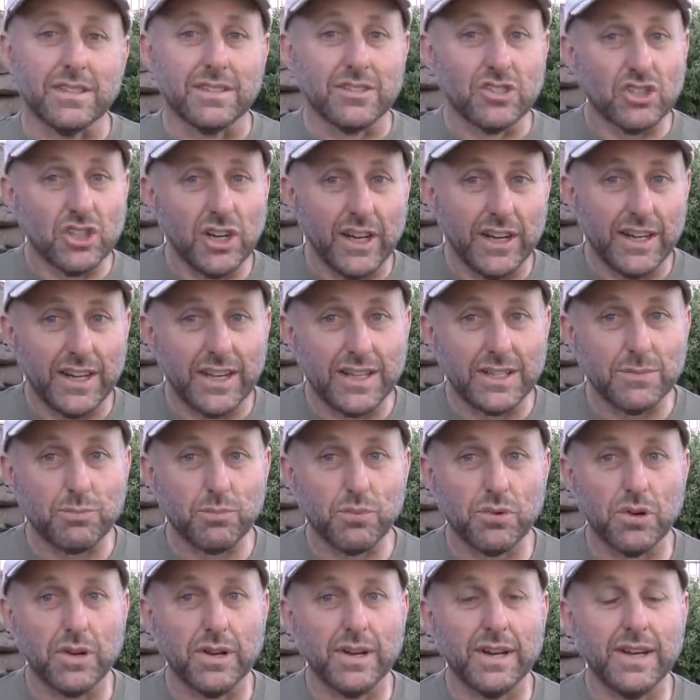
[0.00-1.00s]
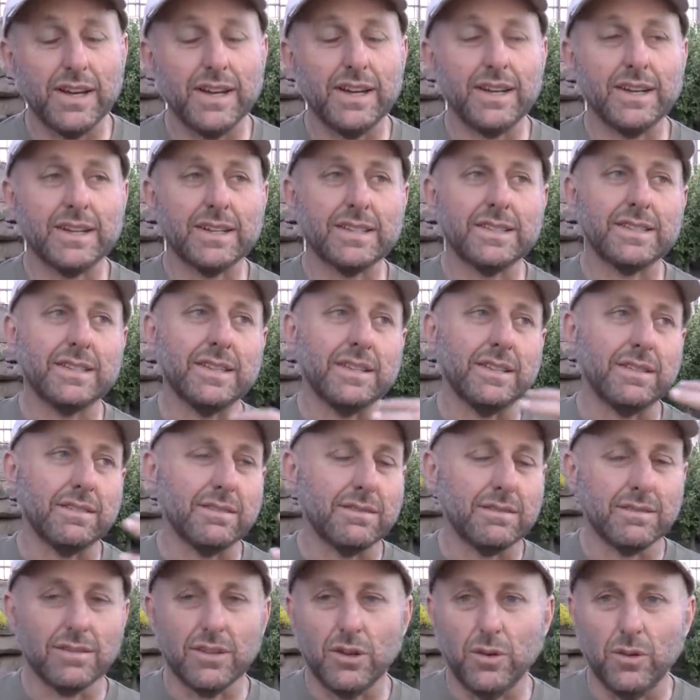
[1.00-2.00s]
the Chinese products
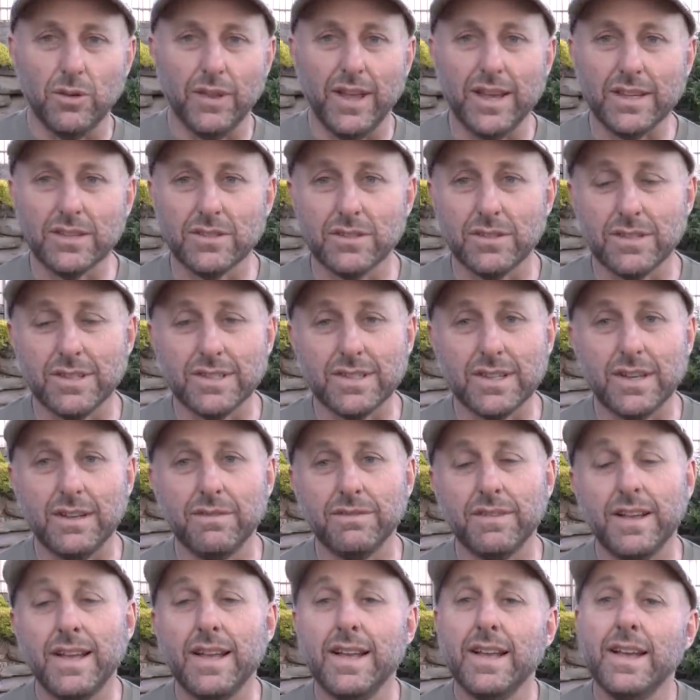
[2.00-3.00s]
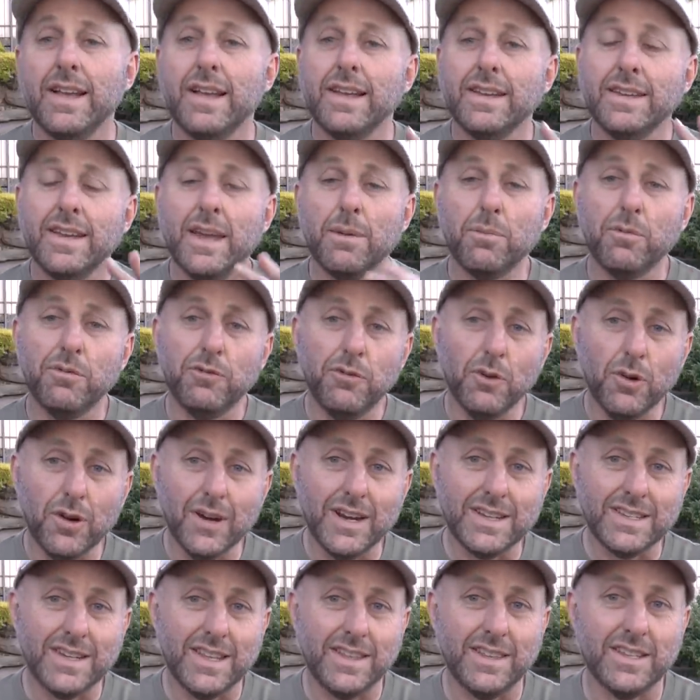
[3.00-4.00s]
and all that sort of stuff now before
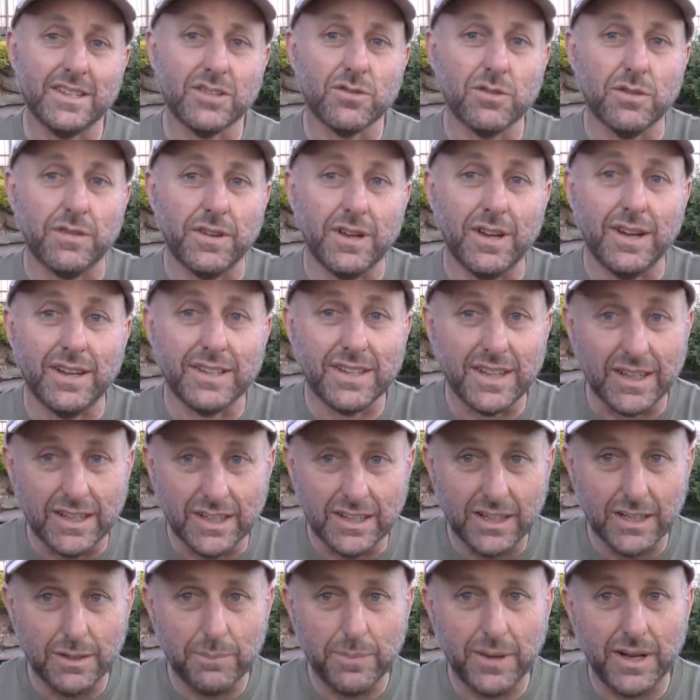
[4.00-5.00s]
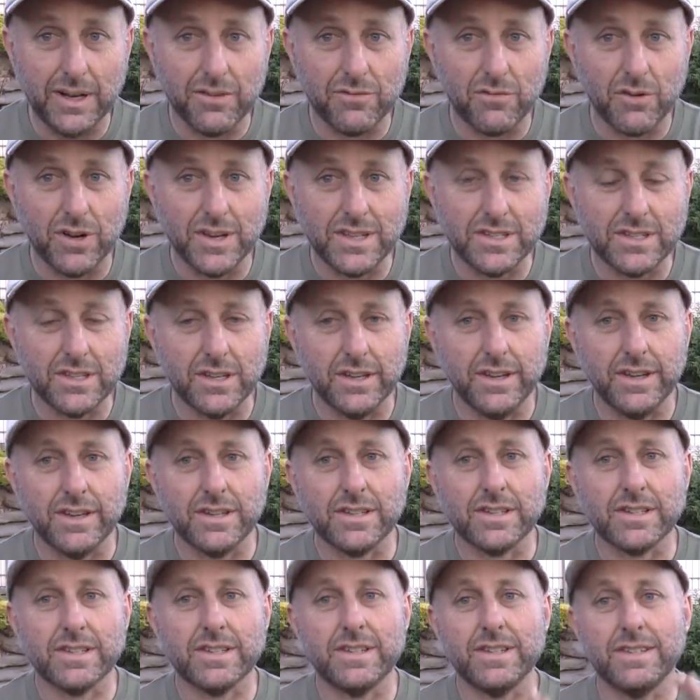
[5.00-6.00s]
I did this review I did a little bit of
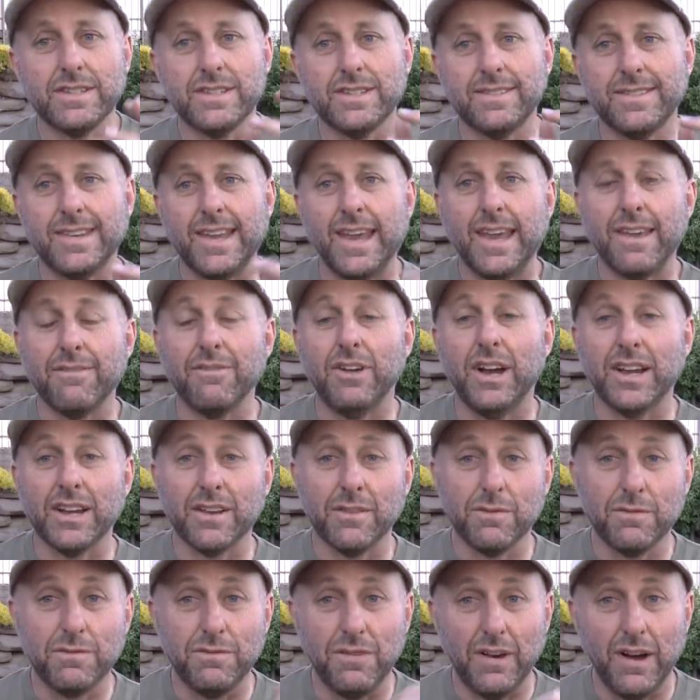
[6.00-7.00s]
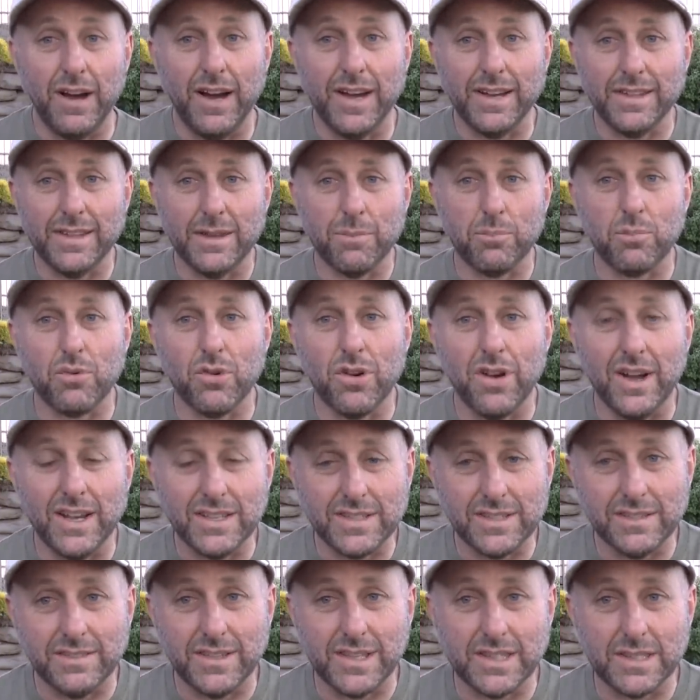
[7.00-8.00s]
research to see if I could find the
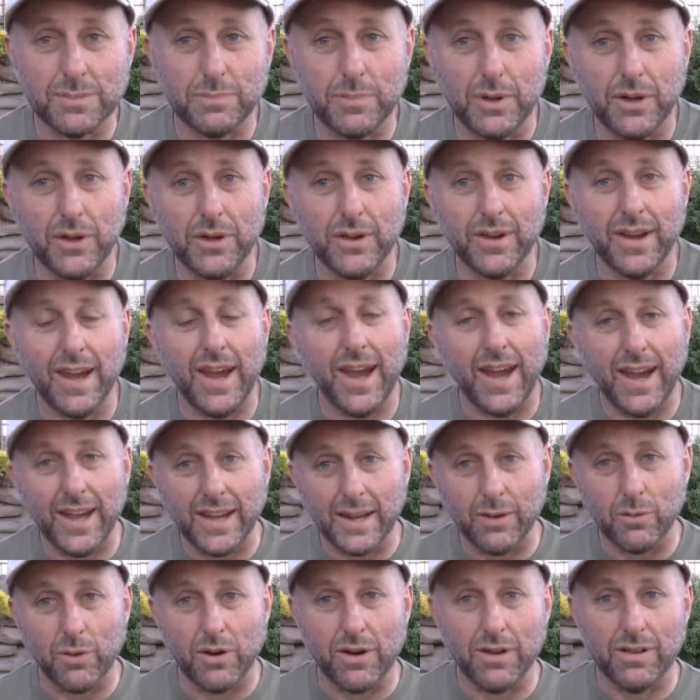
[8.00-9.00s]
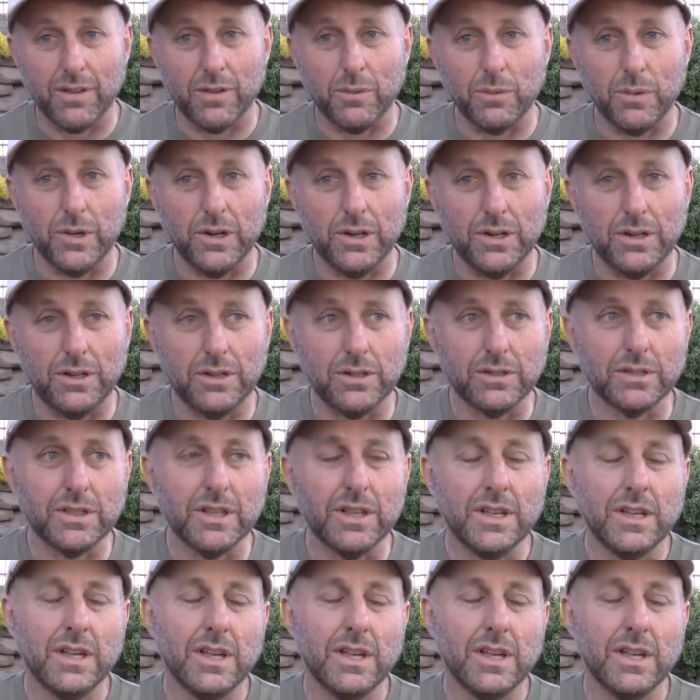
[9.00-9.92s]
price of this boat anywhere in the world